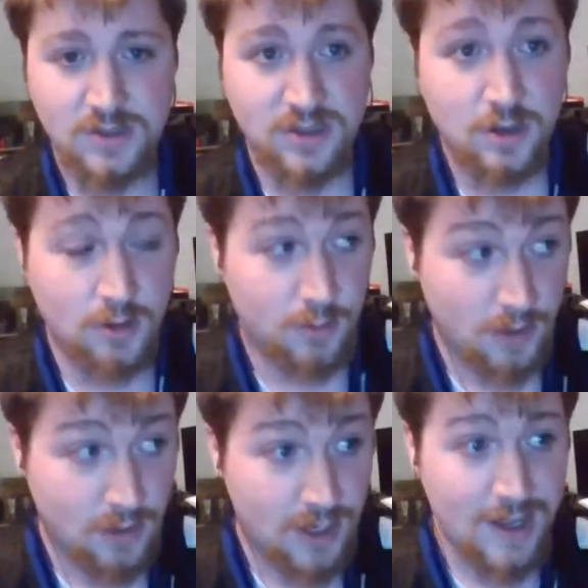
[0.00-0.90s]
his
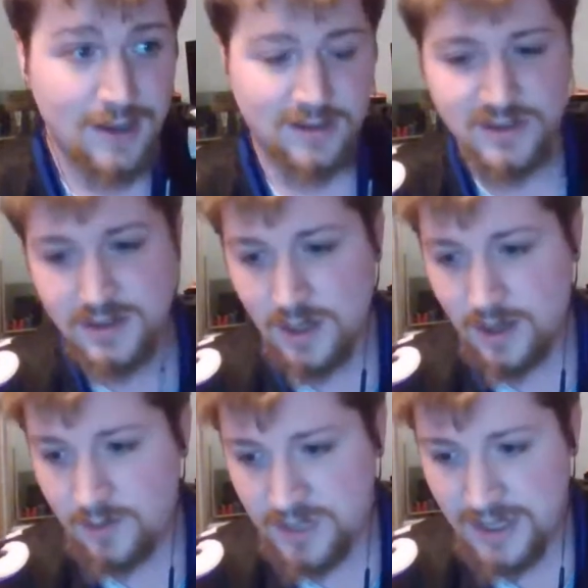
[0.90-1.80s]
durability, his
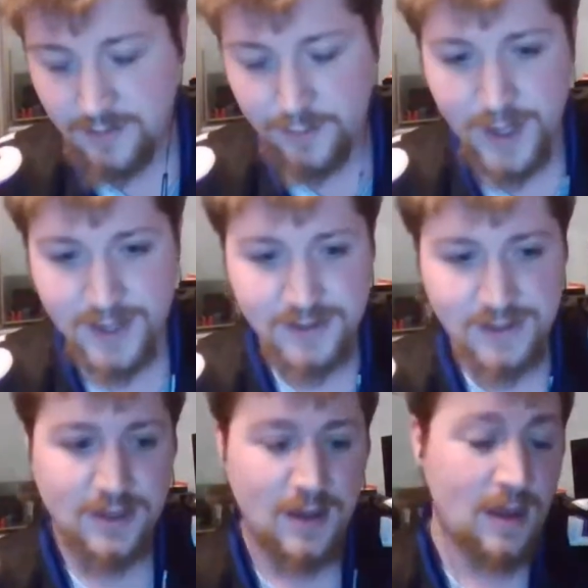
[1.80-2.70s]
sub
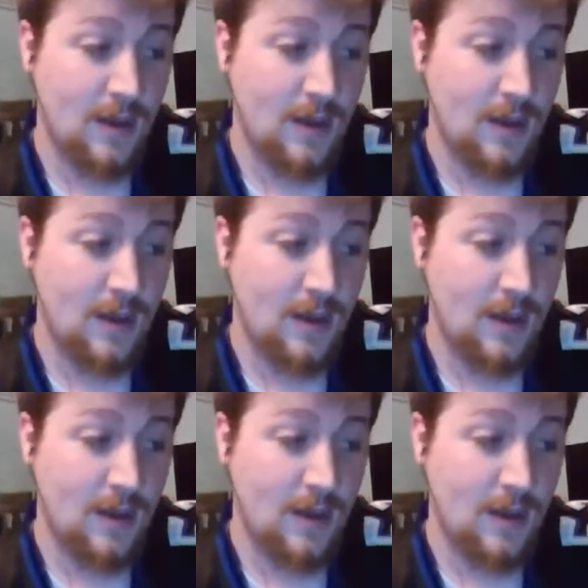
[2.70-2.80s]
defense.